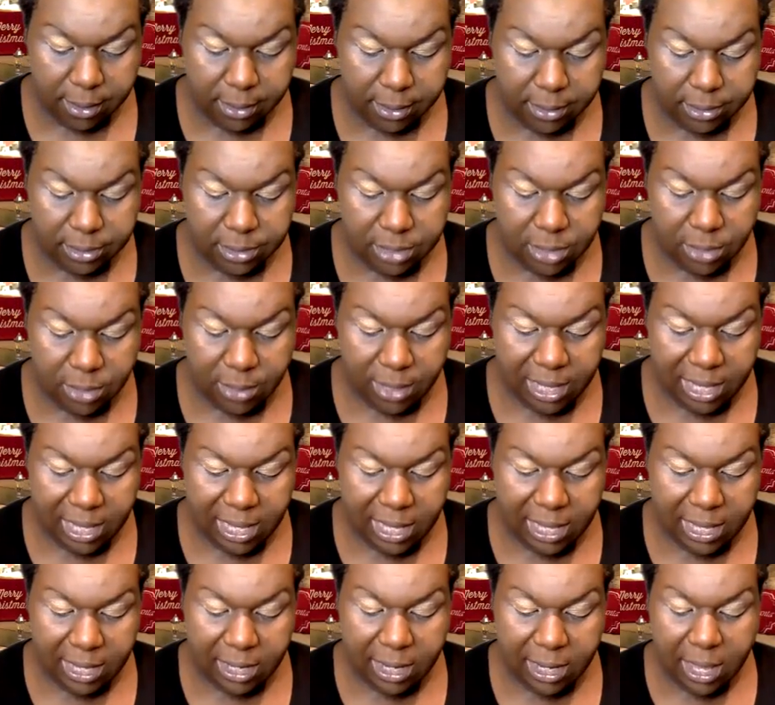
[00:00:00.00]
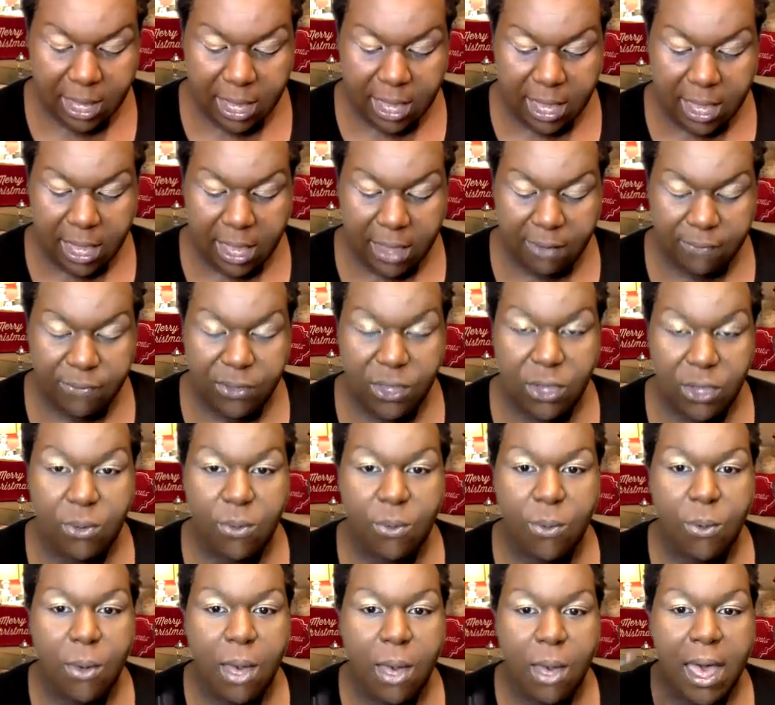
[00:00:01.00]
So again, if
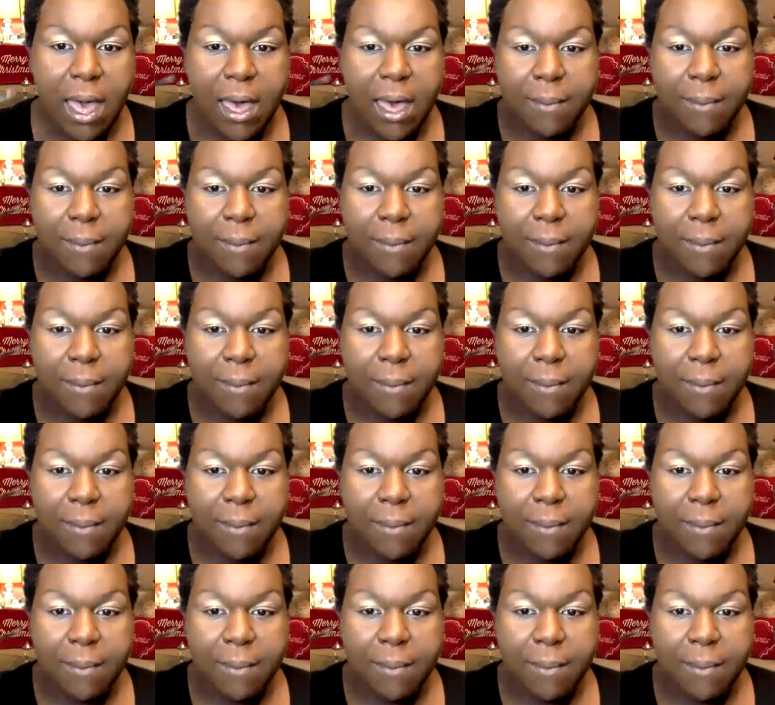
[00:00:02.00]
you